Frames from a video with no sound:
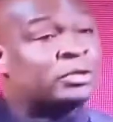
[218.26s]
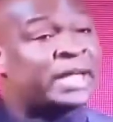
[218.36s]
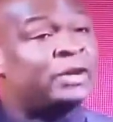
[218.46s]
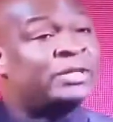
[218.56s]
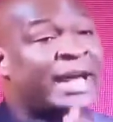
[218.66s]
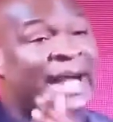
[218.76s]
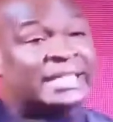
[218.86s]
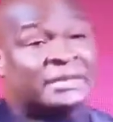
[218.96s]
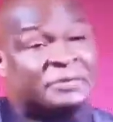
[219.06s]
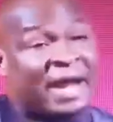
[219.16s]
I want to tell you
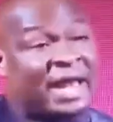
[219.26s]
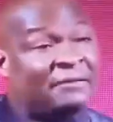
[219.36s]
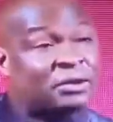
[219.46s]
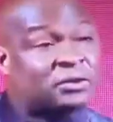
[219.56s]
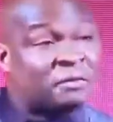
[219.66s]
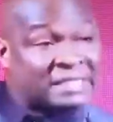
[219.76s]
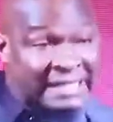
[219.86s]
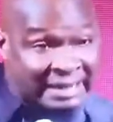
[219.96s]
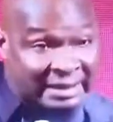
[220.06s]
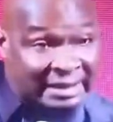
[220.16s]
there are different
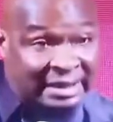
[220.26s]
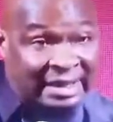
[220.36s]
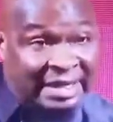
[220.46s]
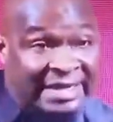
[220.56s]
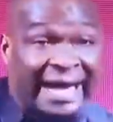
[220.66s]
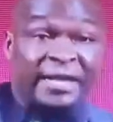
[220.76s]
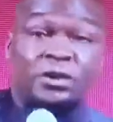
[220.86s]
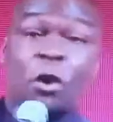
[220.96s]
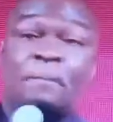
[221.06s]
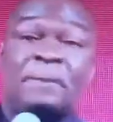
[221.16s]
levels of sin.
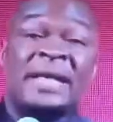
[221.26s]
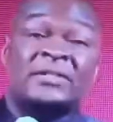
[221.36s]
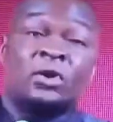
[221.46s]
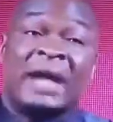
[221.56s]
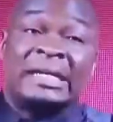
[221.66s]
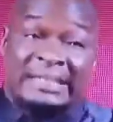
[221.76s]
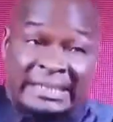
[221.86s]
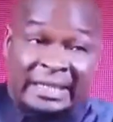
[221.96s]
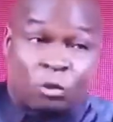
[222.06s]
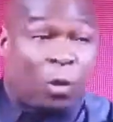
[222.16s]
There is your
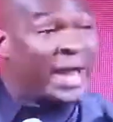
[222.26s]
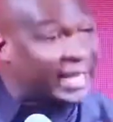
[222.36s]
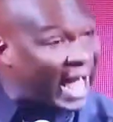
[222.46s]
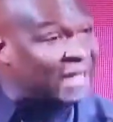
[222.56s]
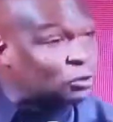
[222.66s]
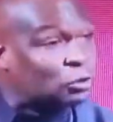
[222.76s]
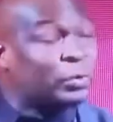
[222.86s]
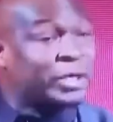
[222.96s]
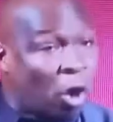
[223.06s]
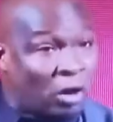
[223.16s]
personal sin when it
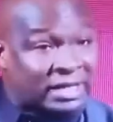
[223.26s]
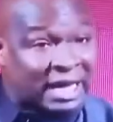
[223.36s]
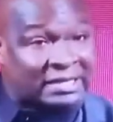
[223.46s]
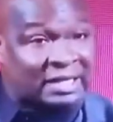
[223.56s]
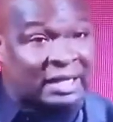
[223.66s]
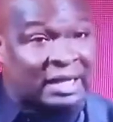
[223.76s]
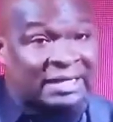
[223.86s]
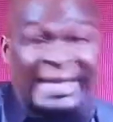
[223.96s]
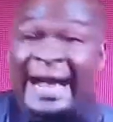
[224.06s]
has to do with altars.